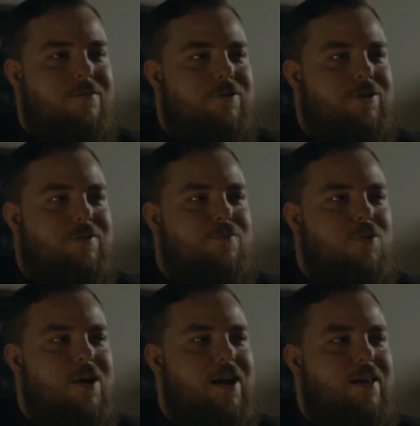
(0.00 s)
Just
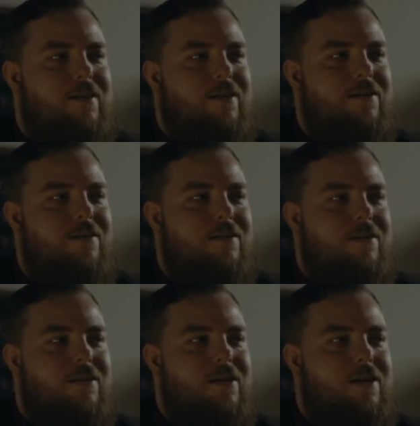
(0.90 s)
pray that
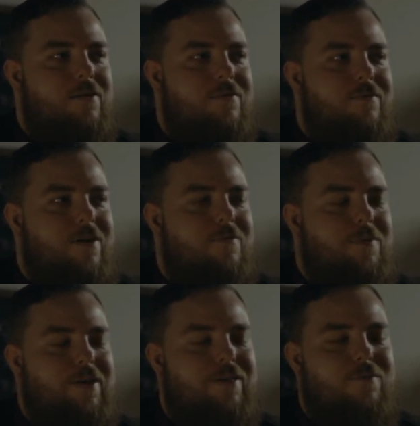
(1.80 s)
he'll help
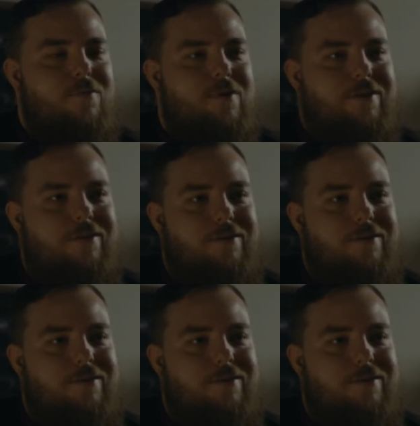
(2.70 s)
you get through it.